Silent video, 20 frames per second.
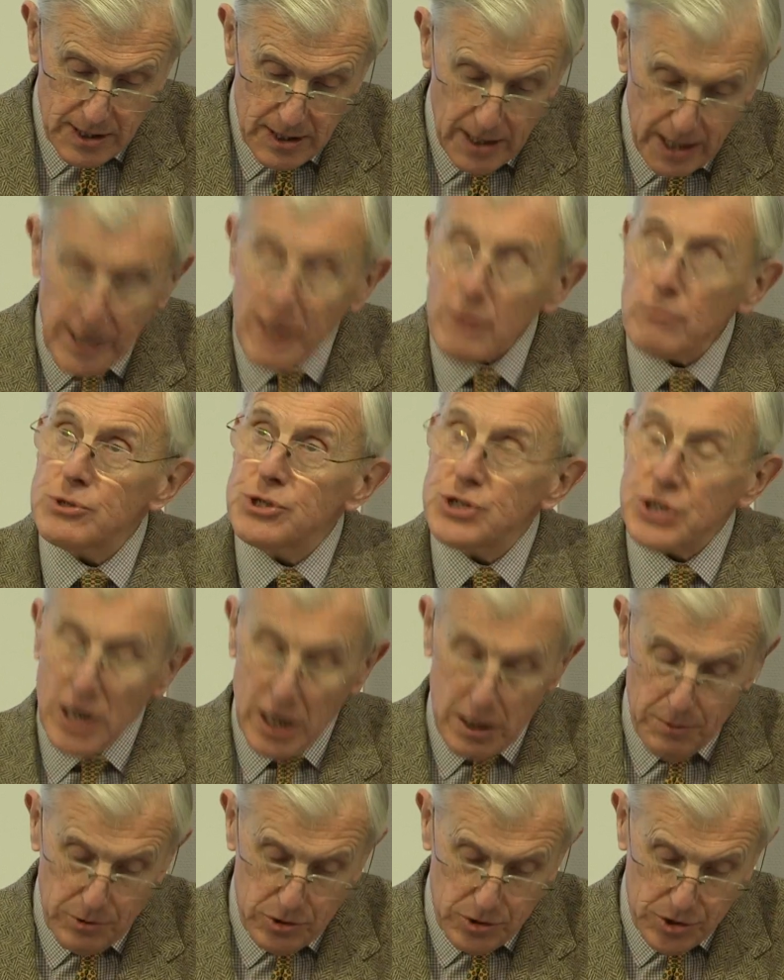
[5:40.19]
and it was
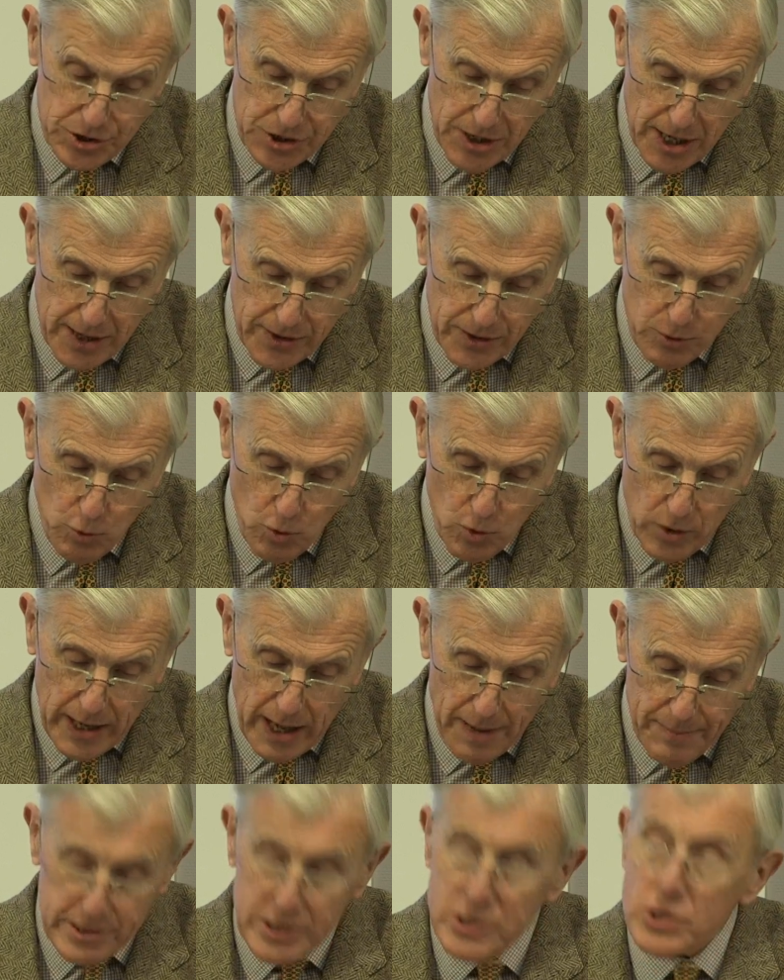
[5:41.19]
tabled at the War
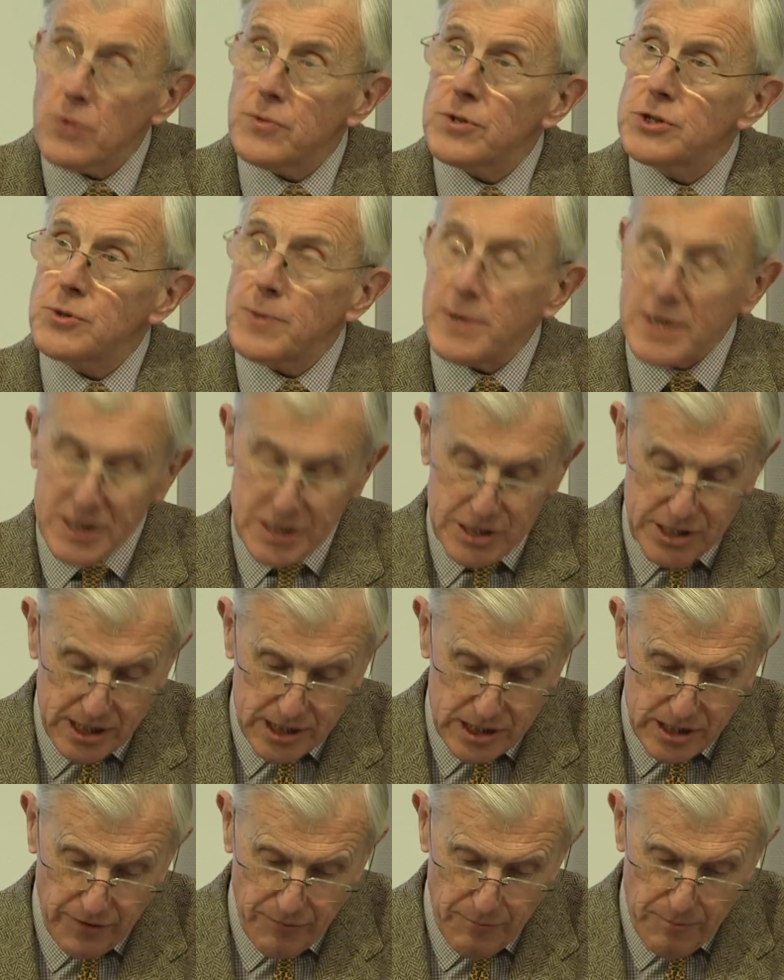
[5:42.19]
Cabinet on the
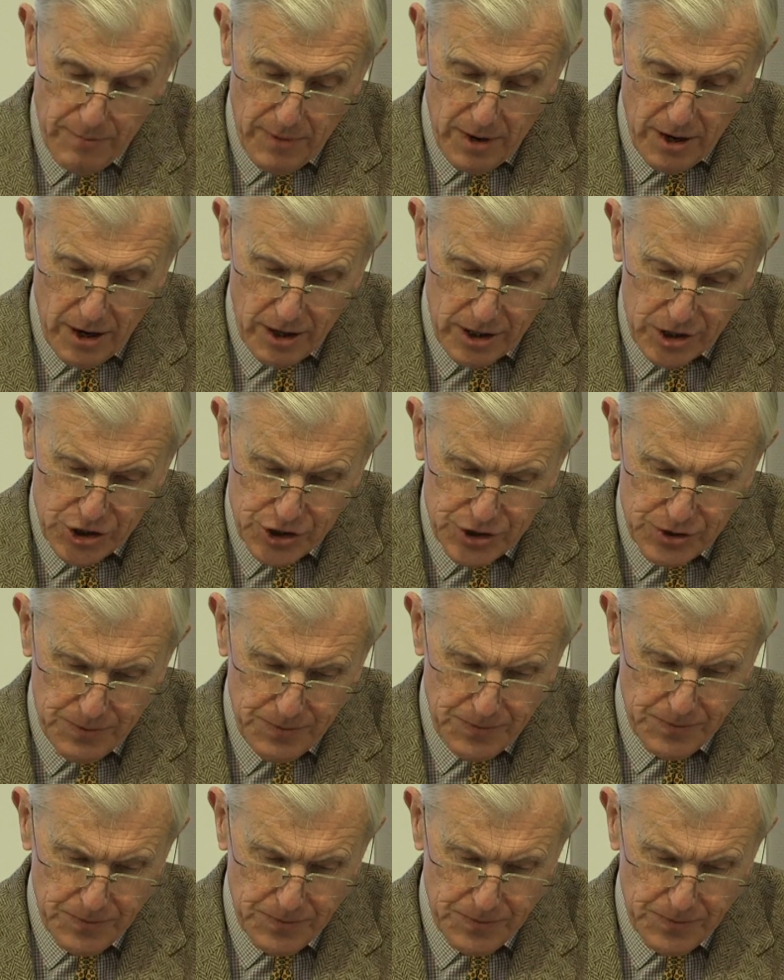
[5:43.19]
26th of March.